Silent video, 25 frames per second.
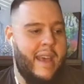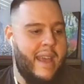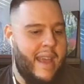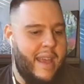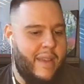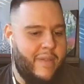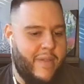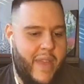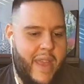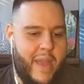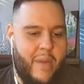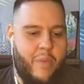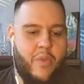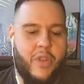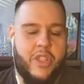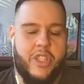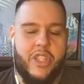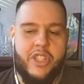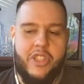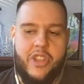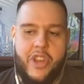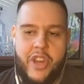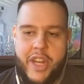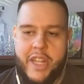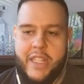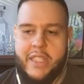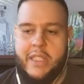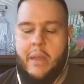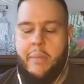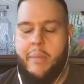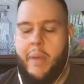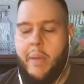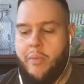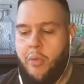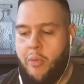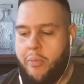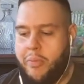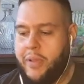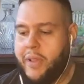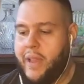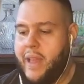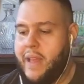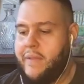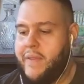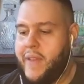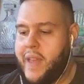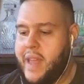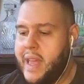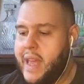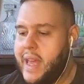if he was as good as some people
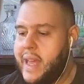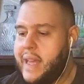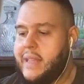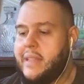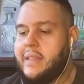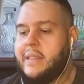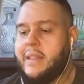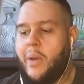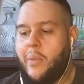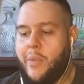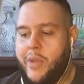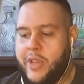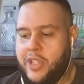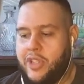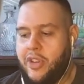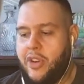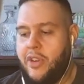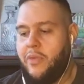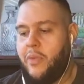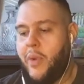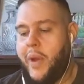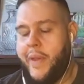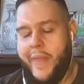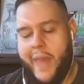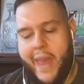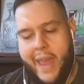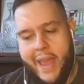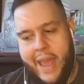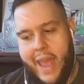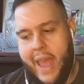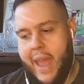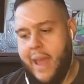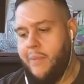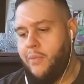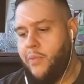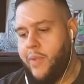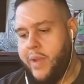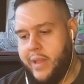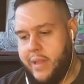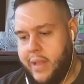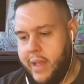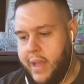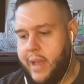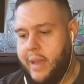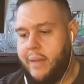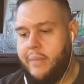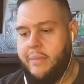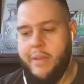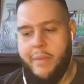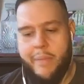believe he is, then we should have won that game. We
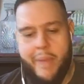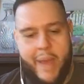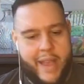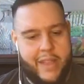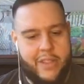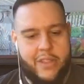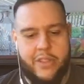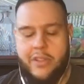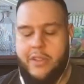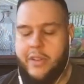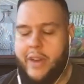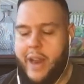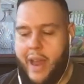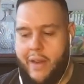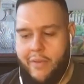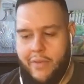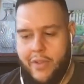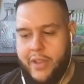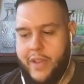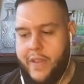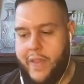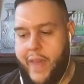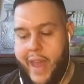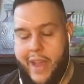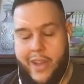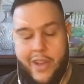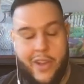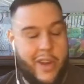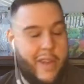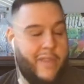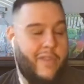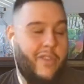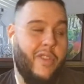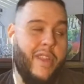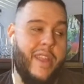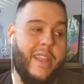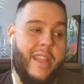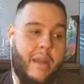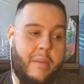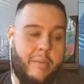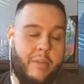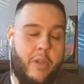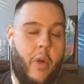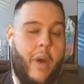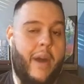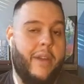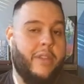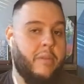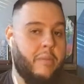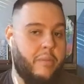didn't. The Pacers are not really that good. Even though they did
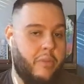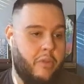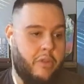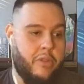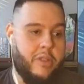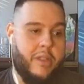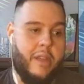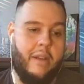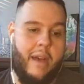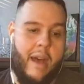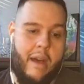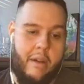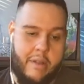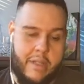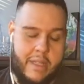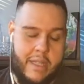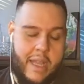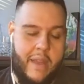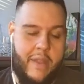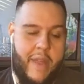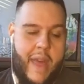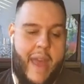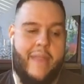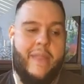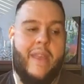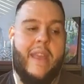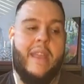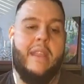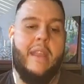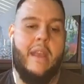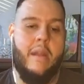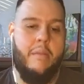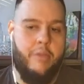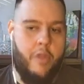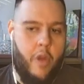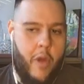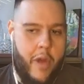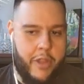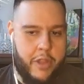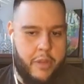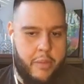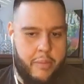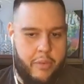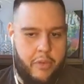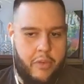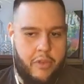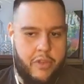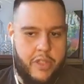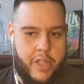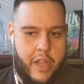blow out the Bulls. I would say that. They did blow out the
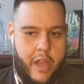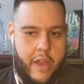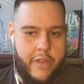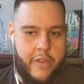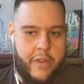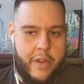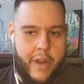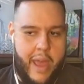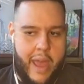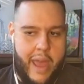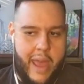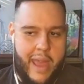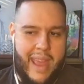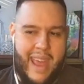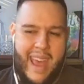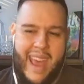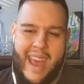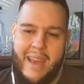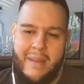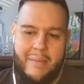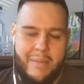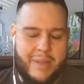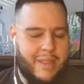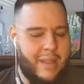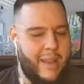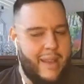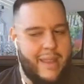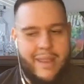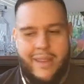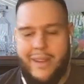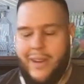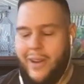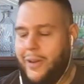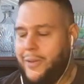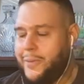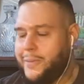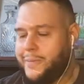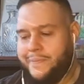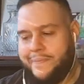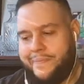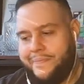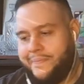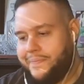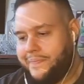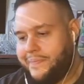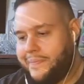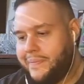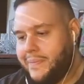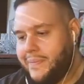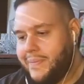Bulls the other day. But it's not,
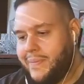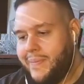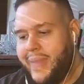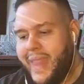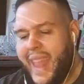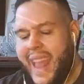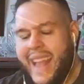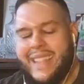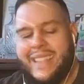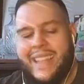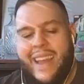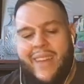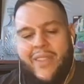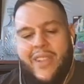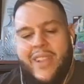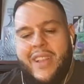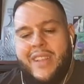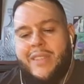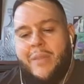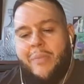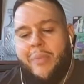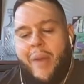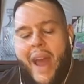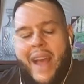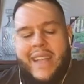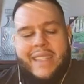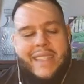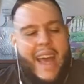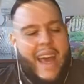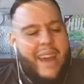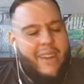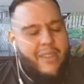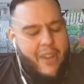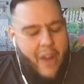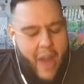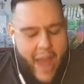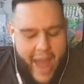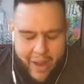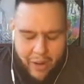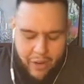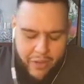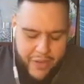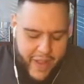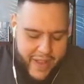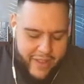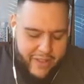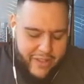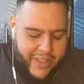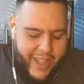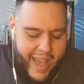it's not really surprising. I don't know. I don't
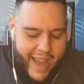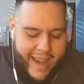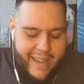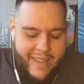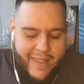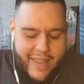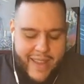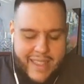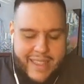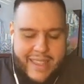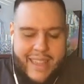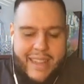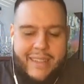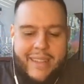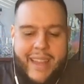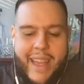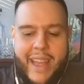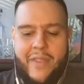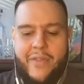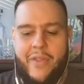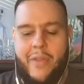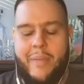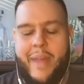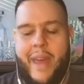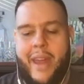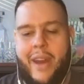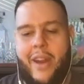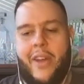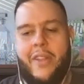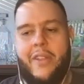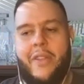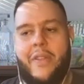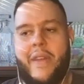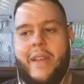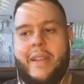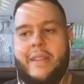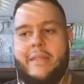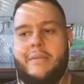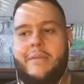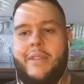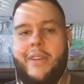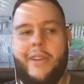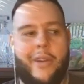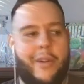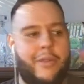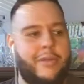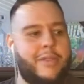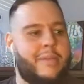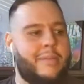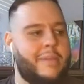think there's anything to glean from that other than,
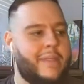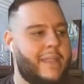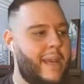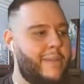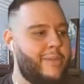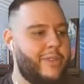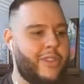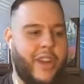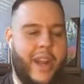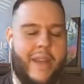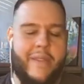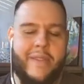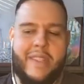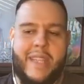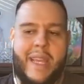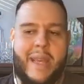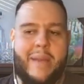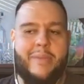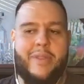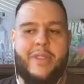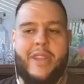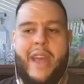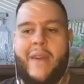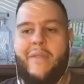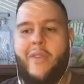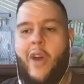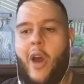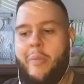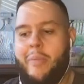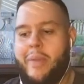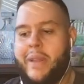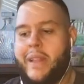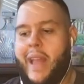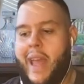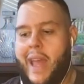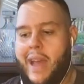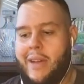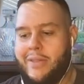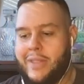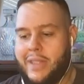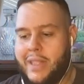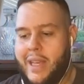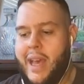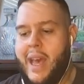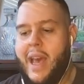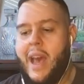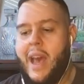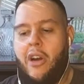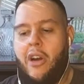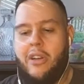sometimes you can have teams that have up and downs.
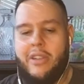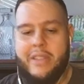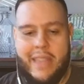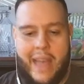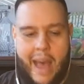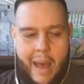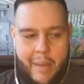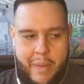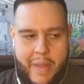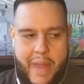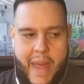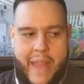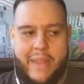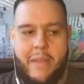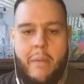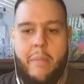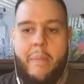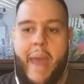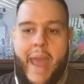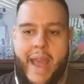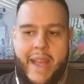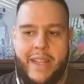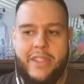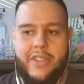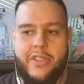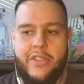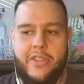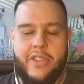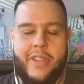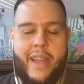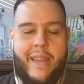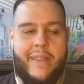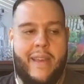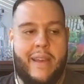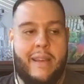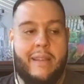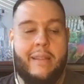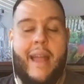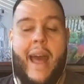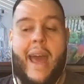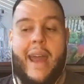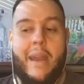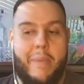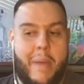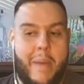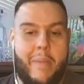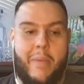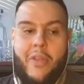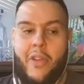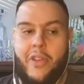On top of that, the Pacers, I think a lot
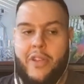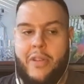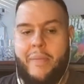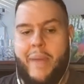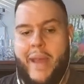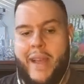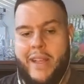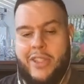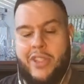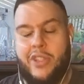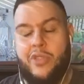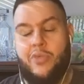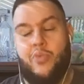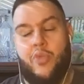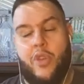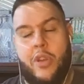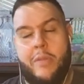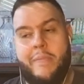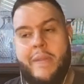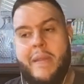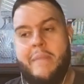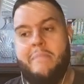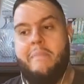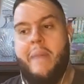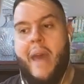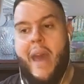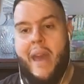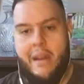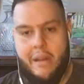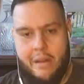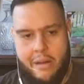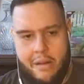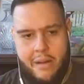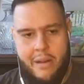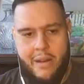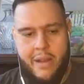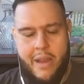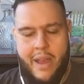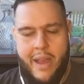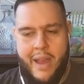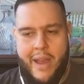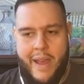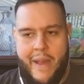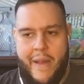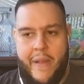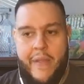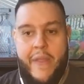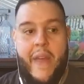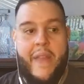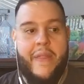of people thought the Pacers would be better
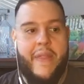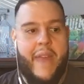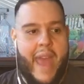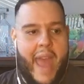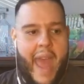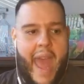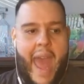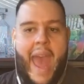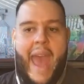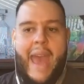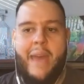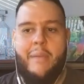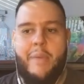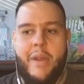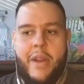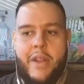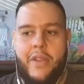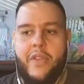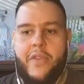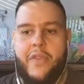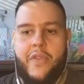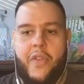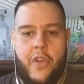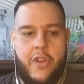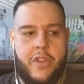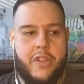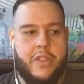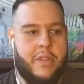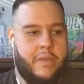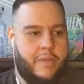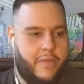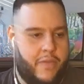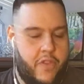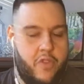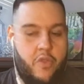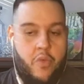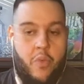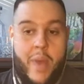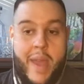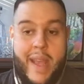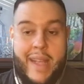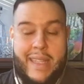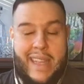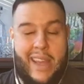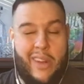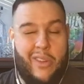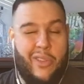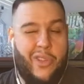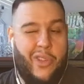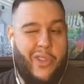than they had been in the first few weeks.
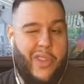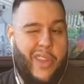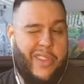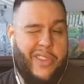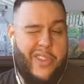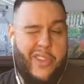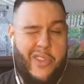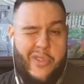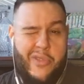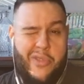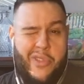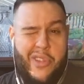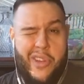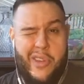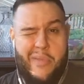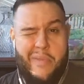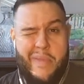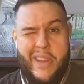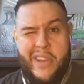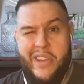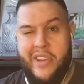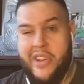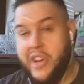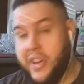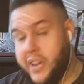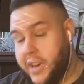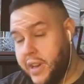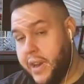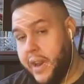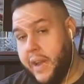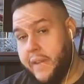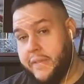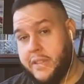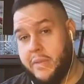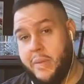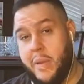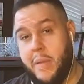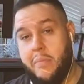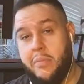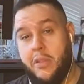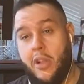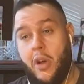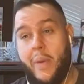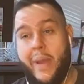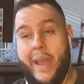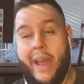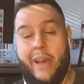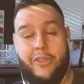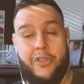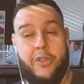I don't know that they're going to be good enough to be
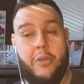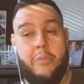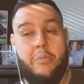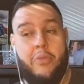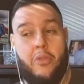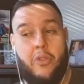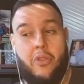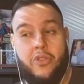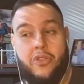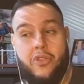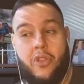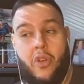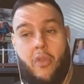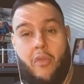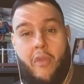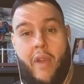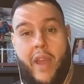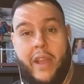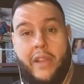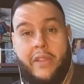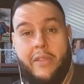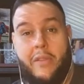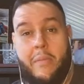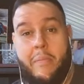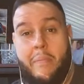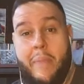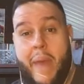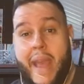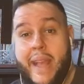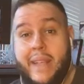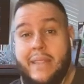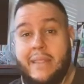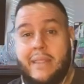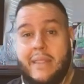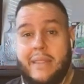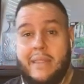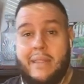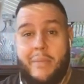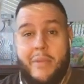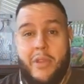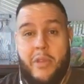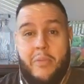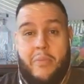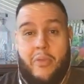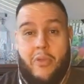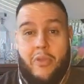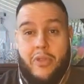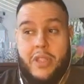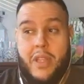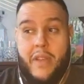blowing out the Bulls on a regular basis. The
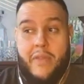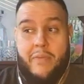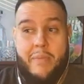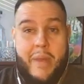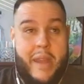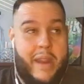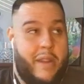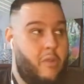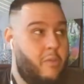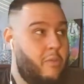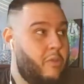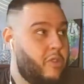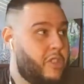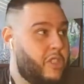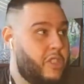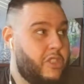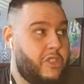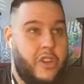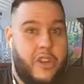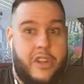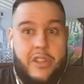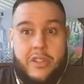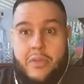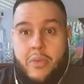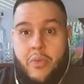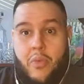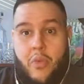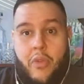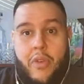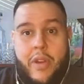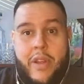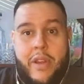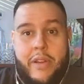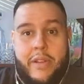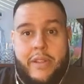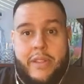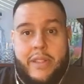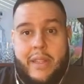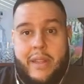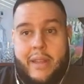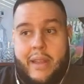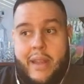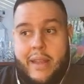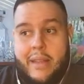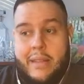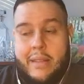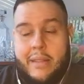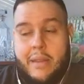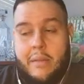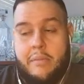Bulls have been almost as good as the Warriors
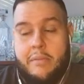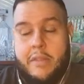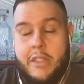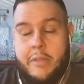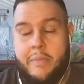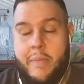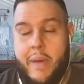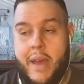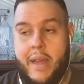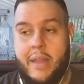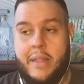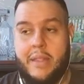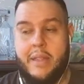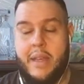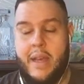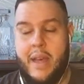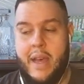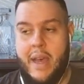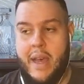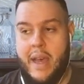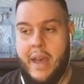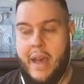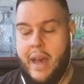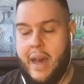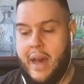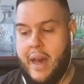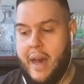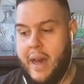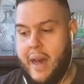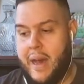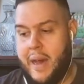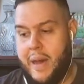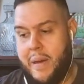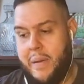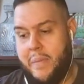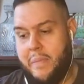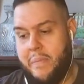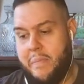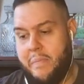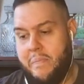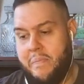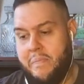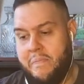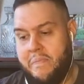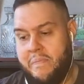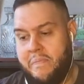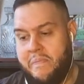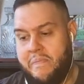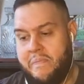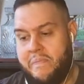in some respects.
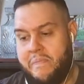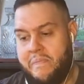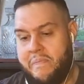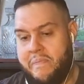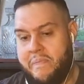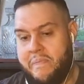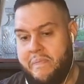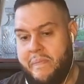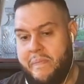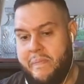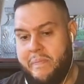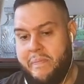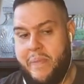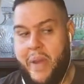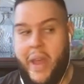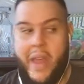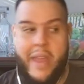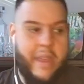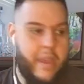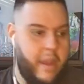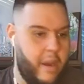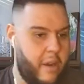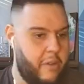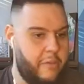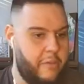But,